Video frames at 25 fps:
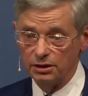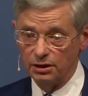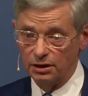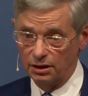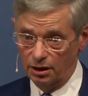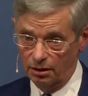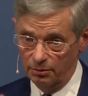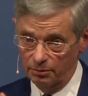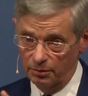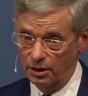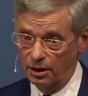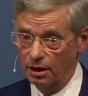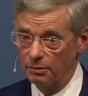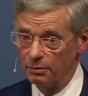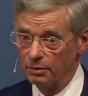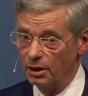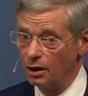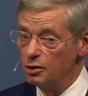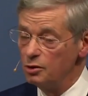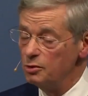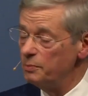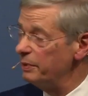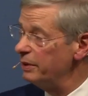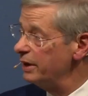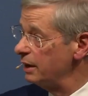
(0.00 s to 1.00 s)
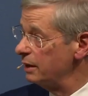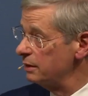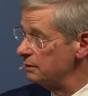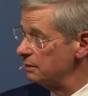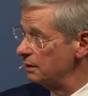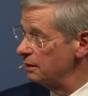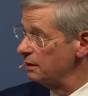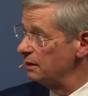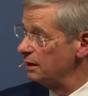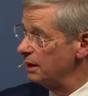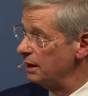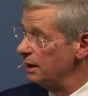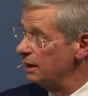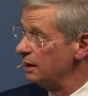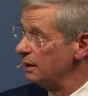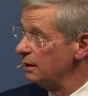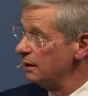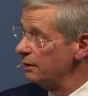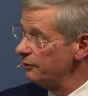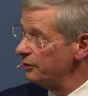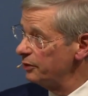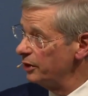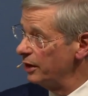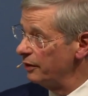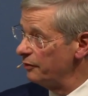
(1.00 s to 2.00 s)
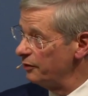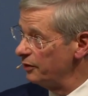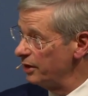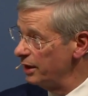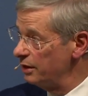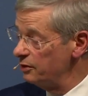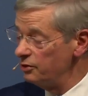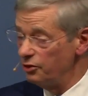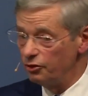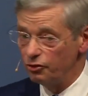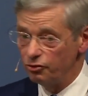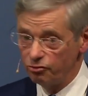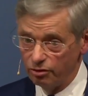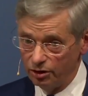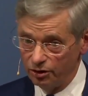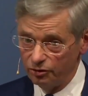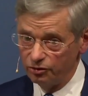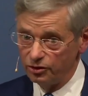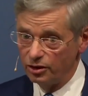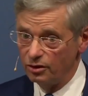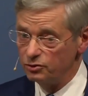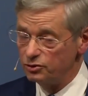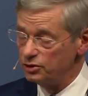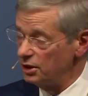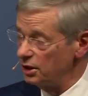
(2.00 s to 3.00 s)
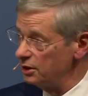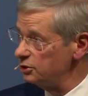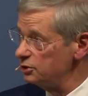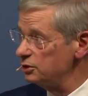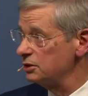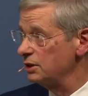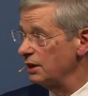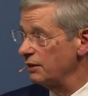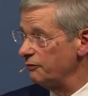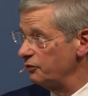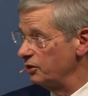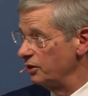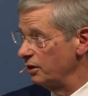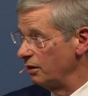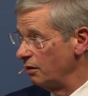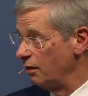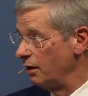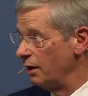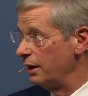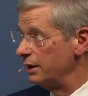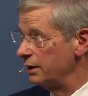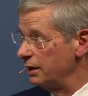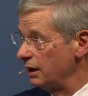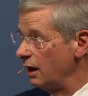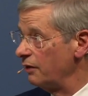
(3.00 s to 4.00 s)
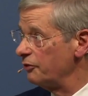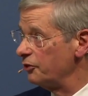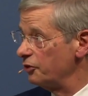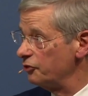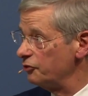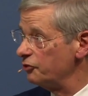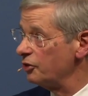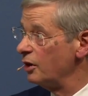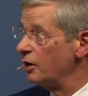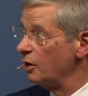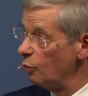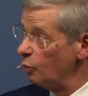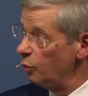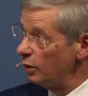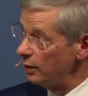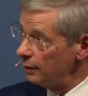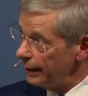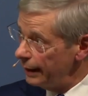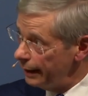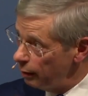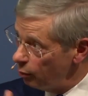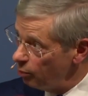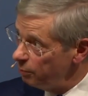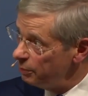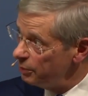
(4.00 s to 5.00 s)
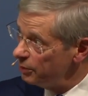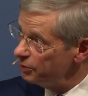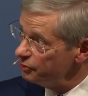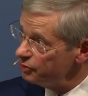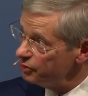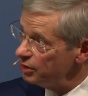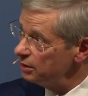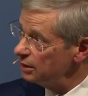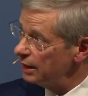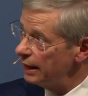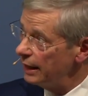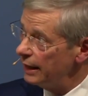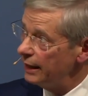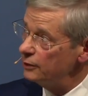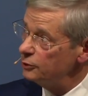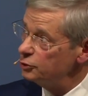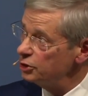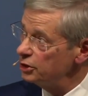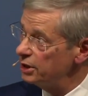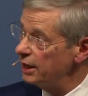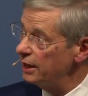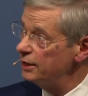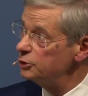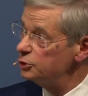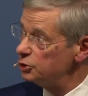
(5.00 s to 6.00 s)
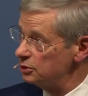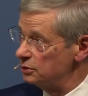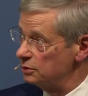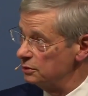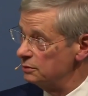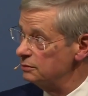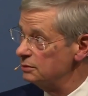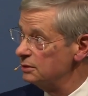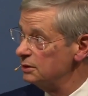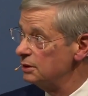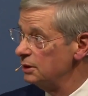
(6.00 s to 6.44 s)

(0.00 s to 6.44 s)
And I'm hoping that the industry association, FCI, and others will help us in that education